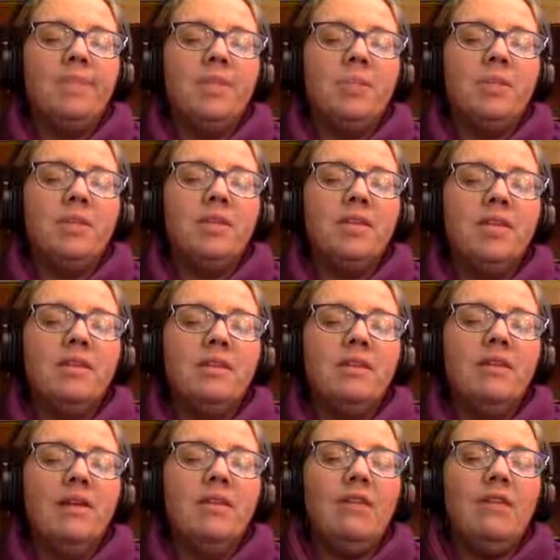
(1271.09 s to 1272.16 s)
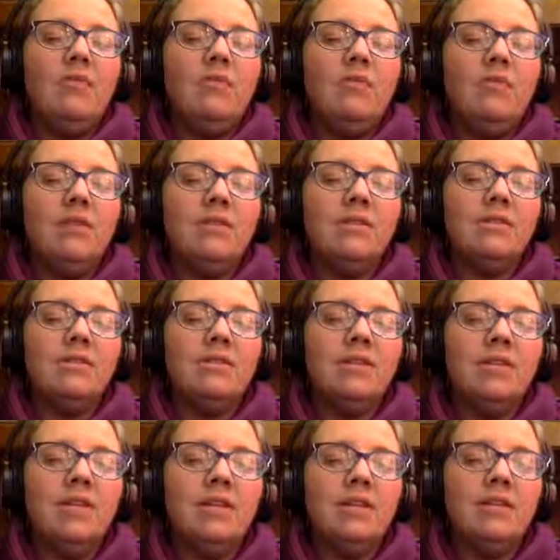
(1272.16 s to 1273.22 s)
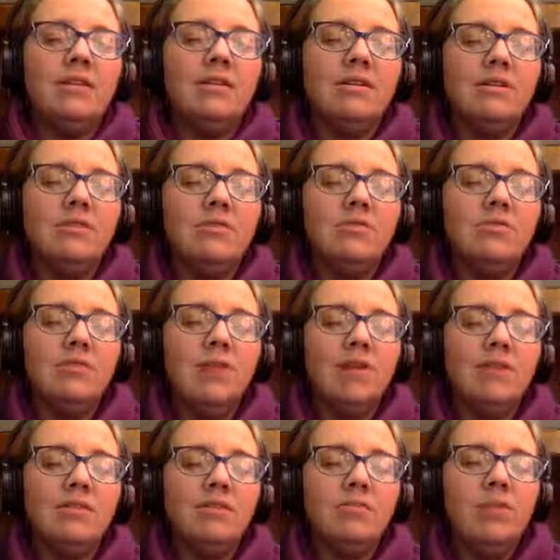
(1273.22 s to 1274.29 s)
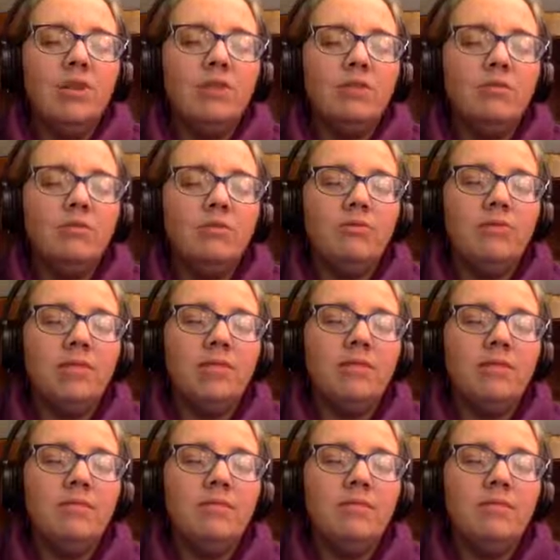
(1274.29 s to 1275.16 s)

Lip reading: but it takes a lot of focus to make a smaller movement.